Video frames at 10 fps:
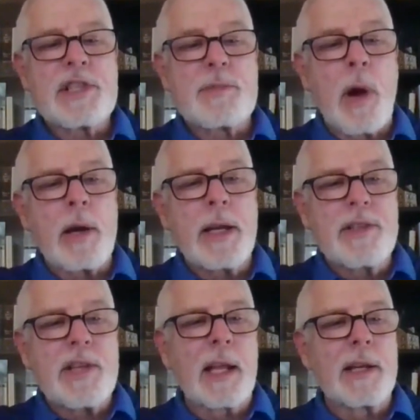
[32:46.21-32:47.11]
smart,
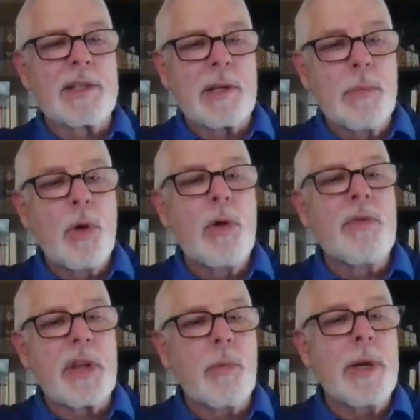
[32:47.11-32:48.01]
intelligent
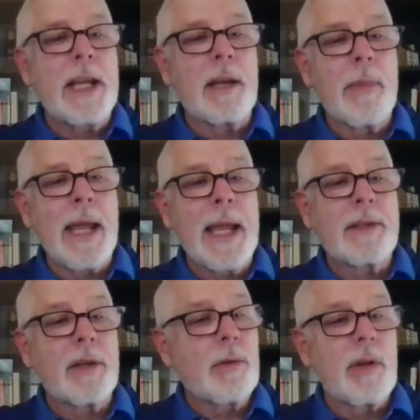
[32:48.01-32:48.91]
moves that we can
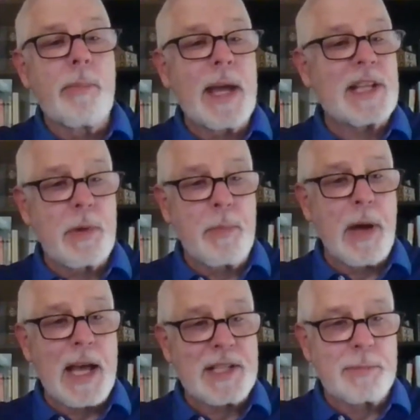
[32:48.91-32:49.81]
make to do the best we
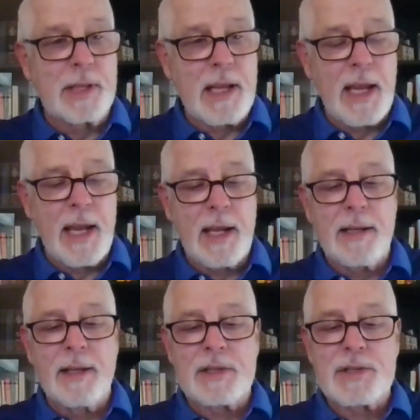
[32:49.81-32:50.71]
possibly
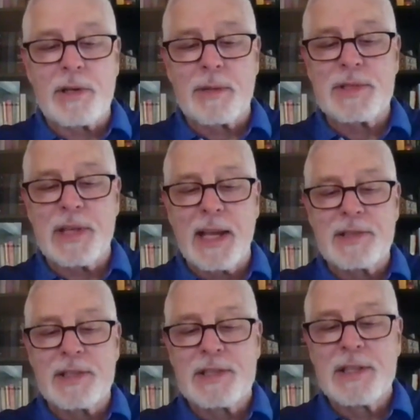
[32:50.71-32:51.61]
can in the
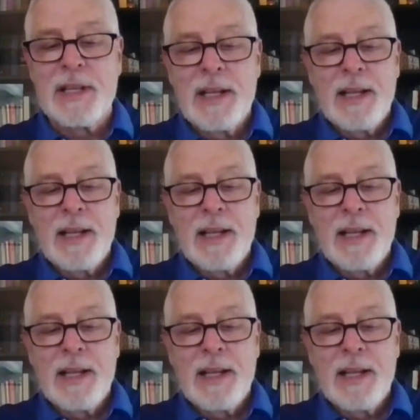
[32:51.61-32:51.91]
circumstances.